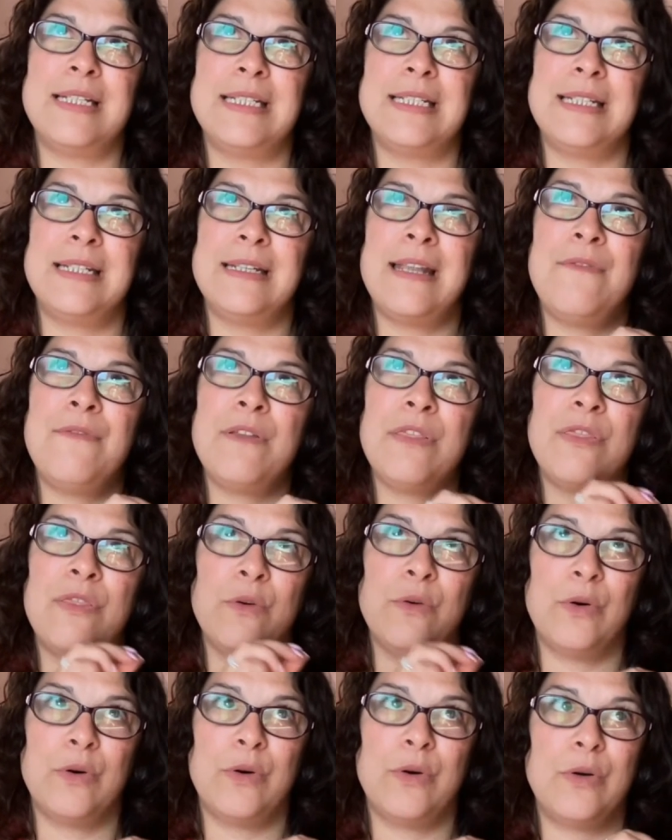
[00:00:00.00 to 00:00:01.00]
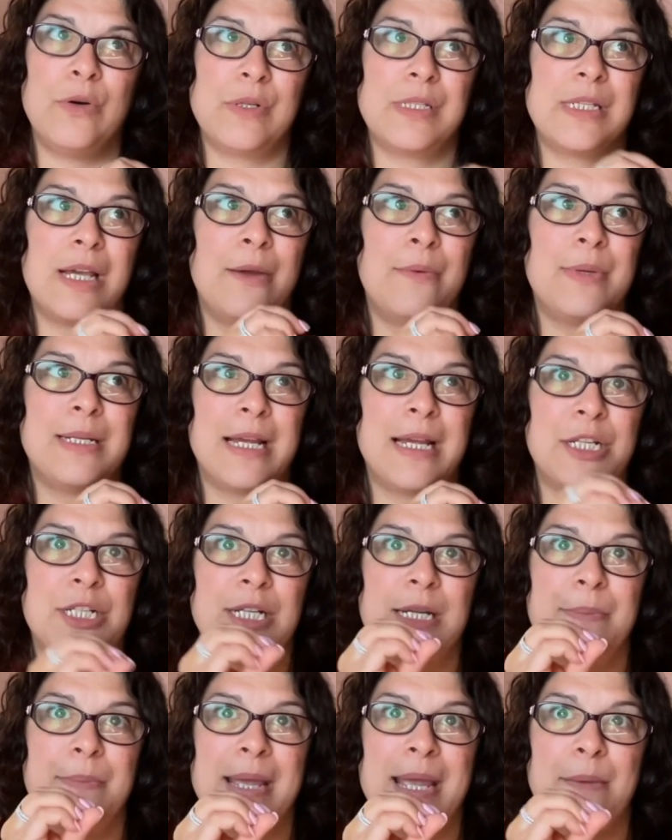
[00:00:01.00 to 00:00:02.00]
never thought I would
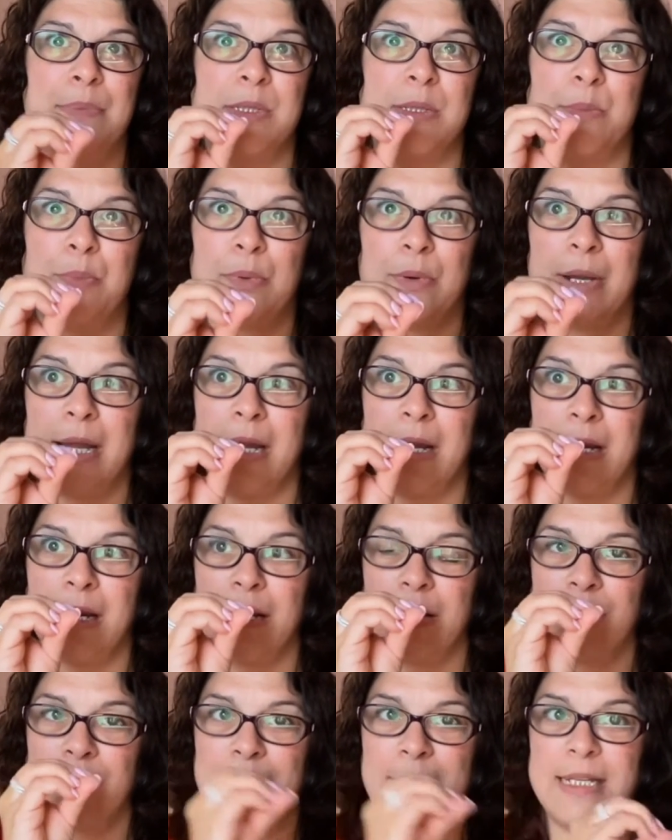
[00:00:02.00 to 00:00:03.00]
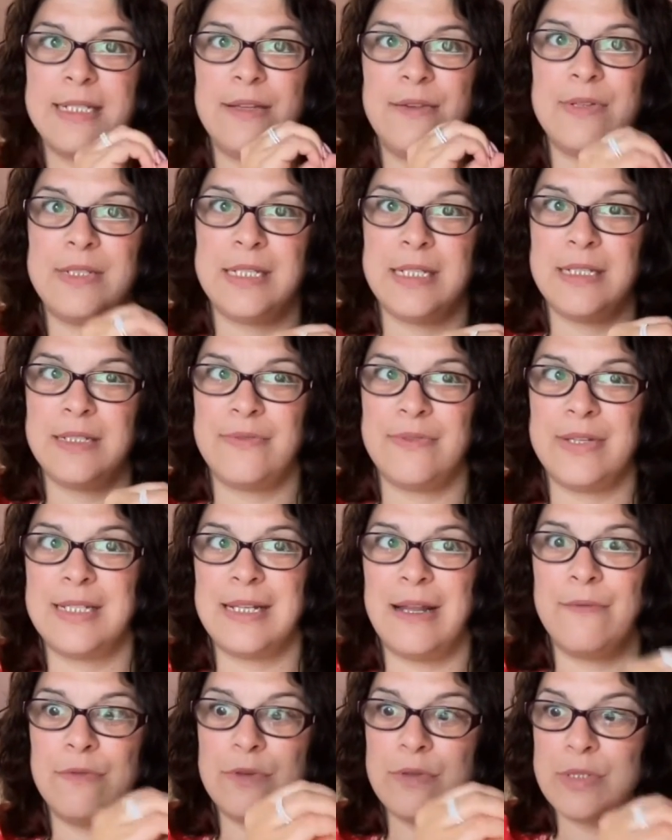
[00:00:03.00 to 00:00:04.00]
actually be able to bring creativity to this
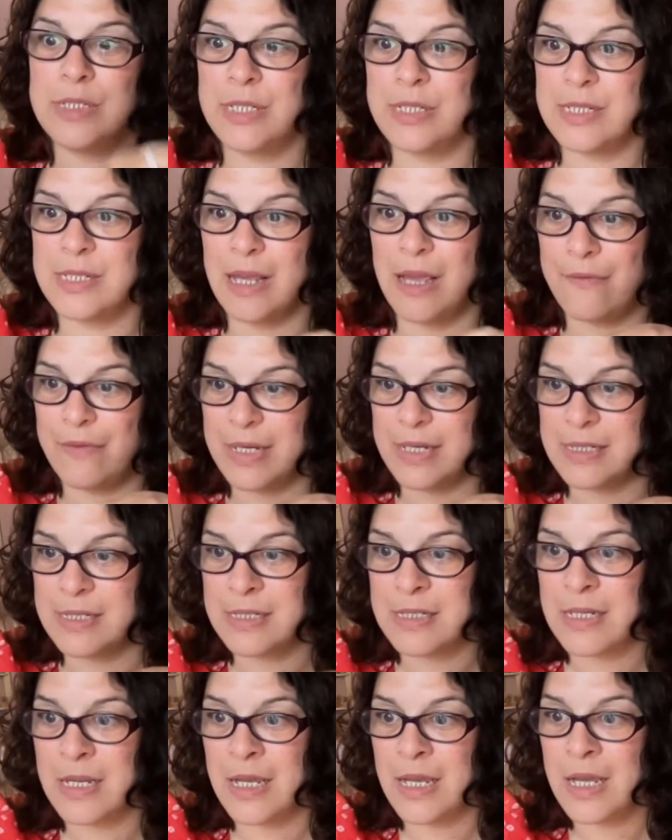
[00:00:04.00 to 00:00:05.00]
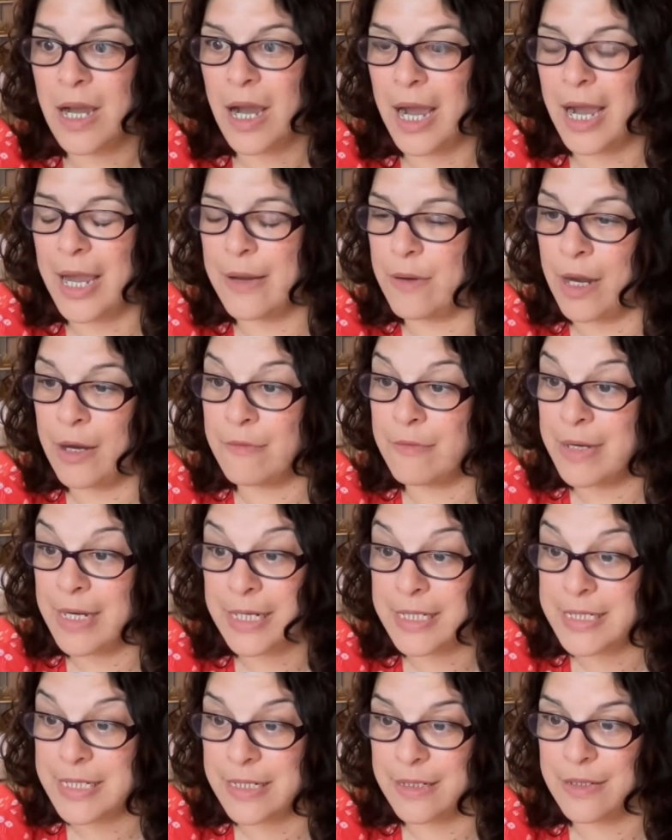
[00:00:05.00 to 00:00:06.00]
level to service. I really
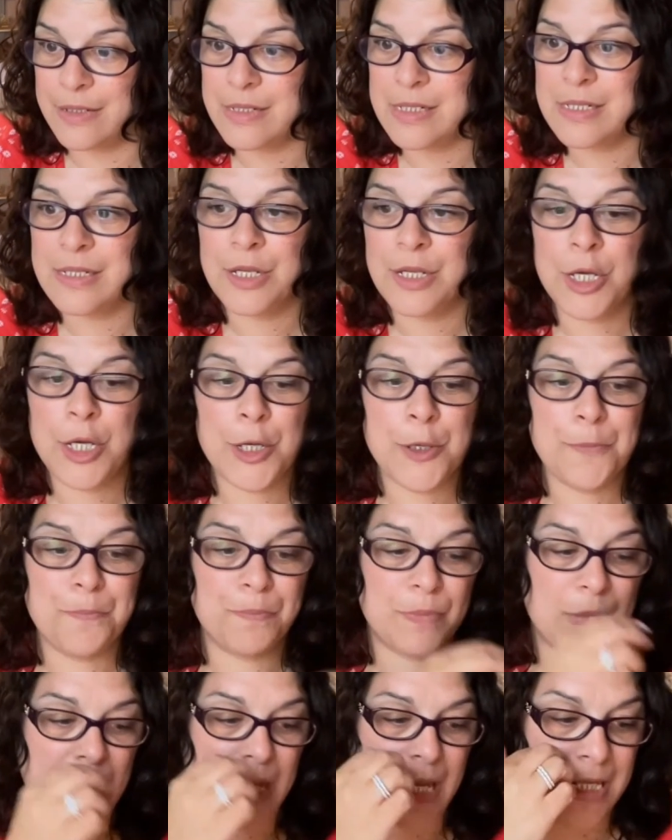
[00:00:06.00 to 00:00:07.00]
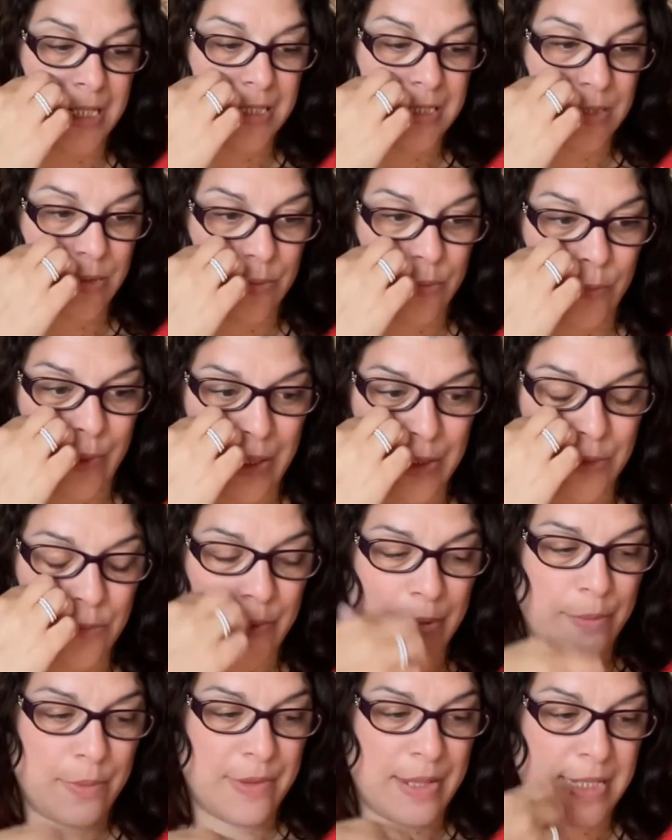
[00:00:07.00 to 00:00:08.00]
didn't. And when
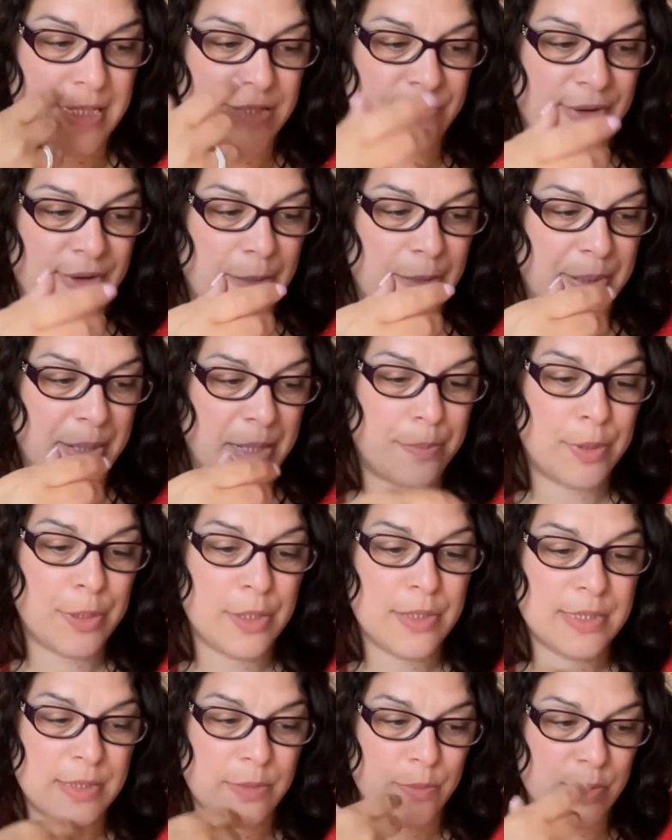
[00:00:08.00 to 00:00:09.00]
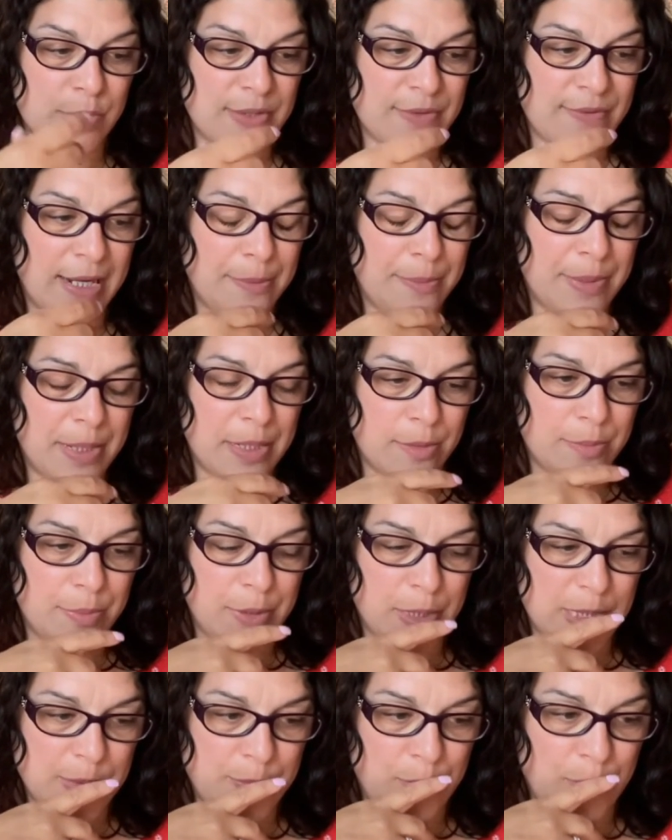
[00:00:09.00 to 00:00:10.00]
we were then developing Boost and we're developing the
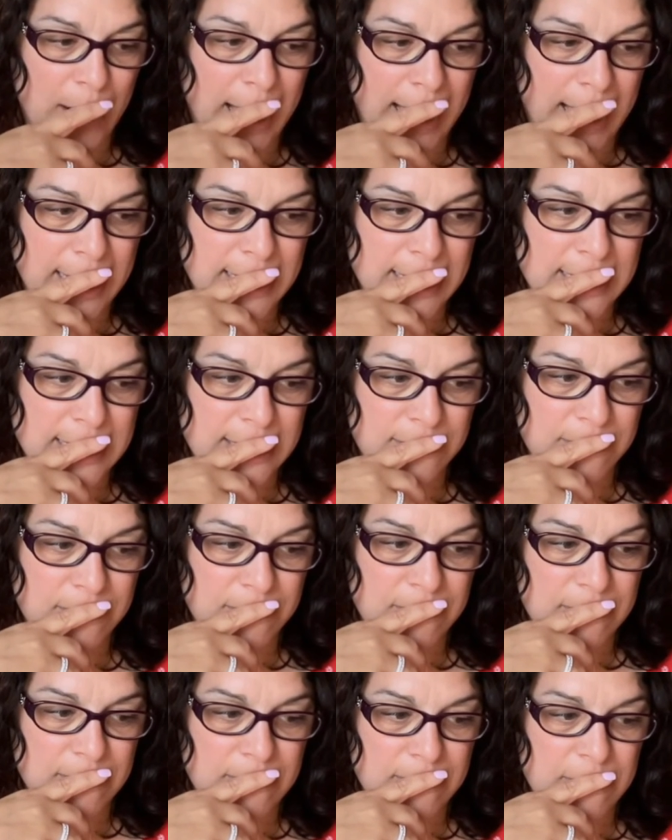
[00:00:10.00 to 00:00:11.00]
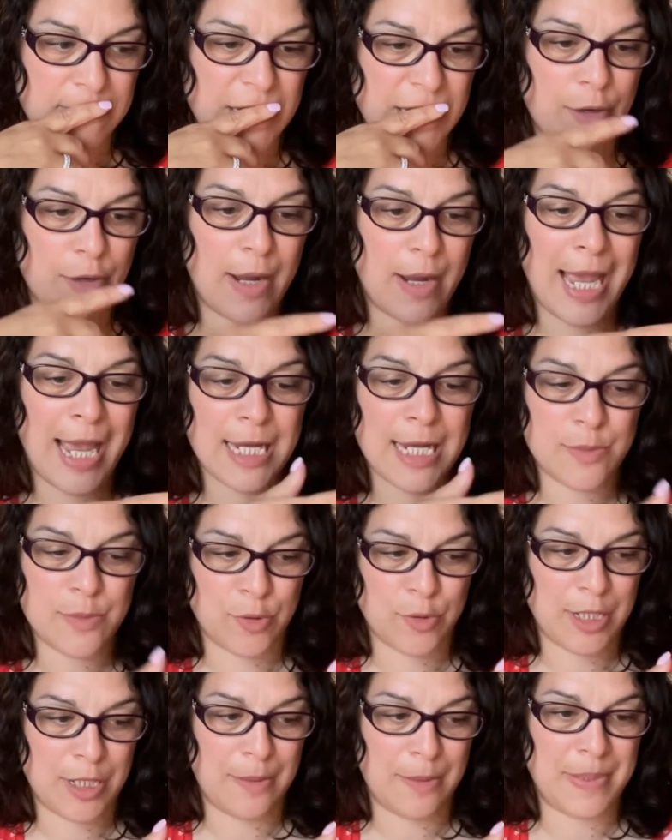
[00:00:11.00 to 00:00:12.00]
Boost brand, you know, I had a
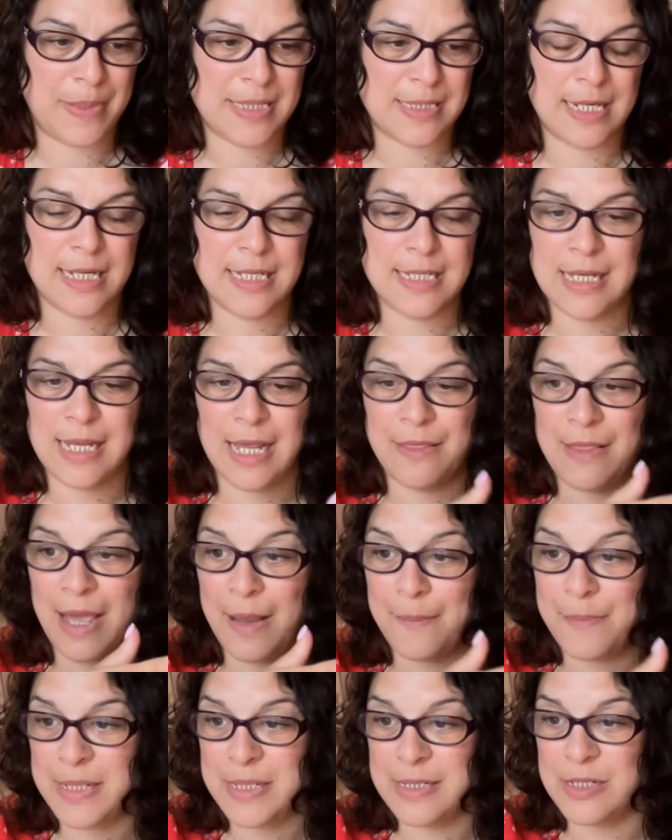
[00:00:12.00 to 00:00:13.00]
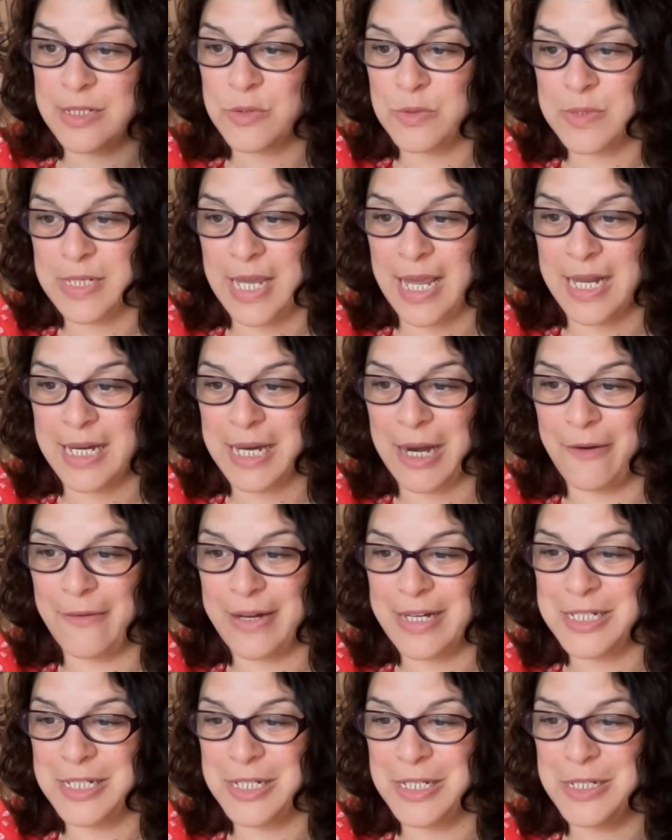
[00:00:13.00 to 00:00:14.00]
product business, and that business also had
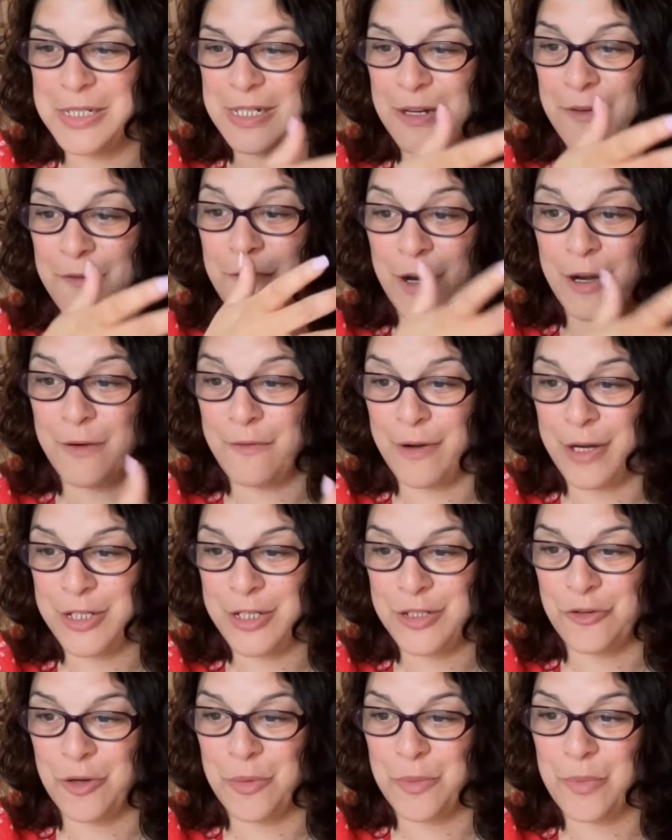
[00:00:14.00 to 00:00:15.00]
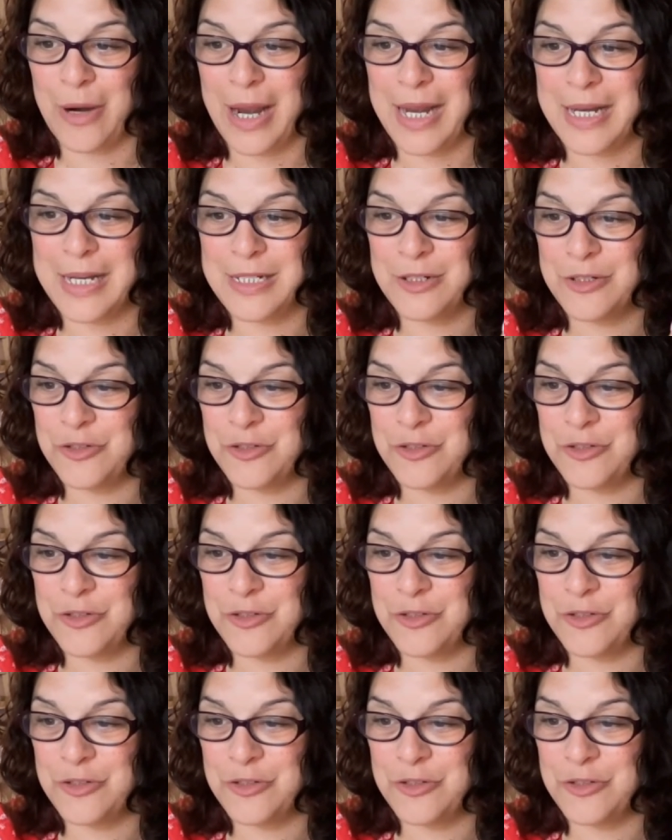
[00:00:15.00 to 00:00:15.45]
characters and a very, very strong brand and a